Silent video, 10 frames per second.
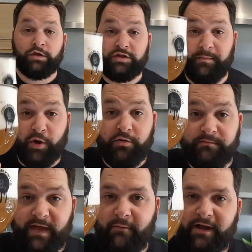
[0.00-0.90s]
So
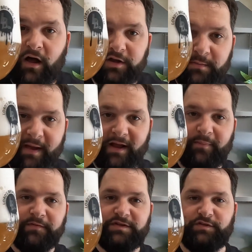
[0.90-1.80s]
boom, there we are. You're back
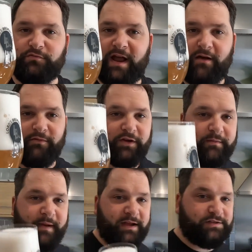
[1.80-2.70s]
up on the stool now,
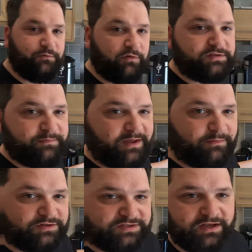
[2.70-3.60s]
looking back towards the Beer
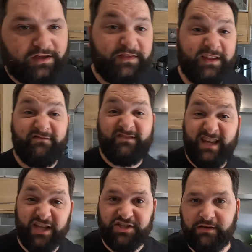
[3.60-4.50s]
Monster and the
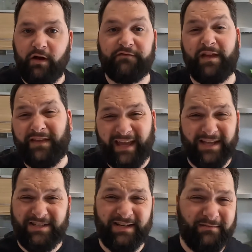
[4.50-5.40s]
kitchen. I've done the
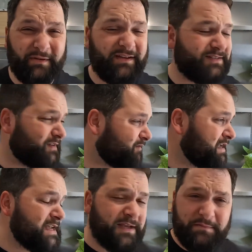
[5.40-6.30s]
kitchen because
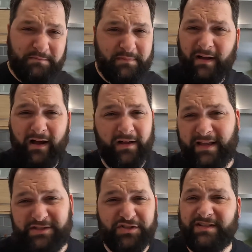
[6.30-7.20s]

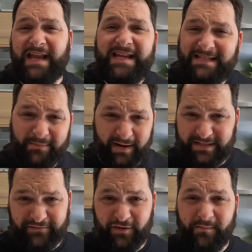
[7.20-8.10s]
it's just an easier
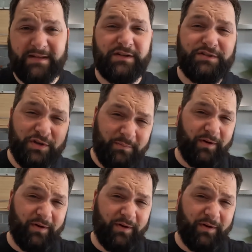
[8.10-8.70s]
place to film this. I do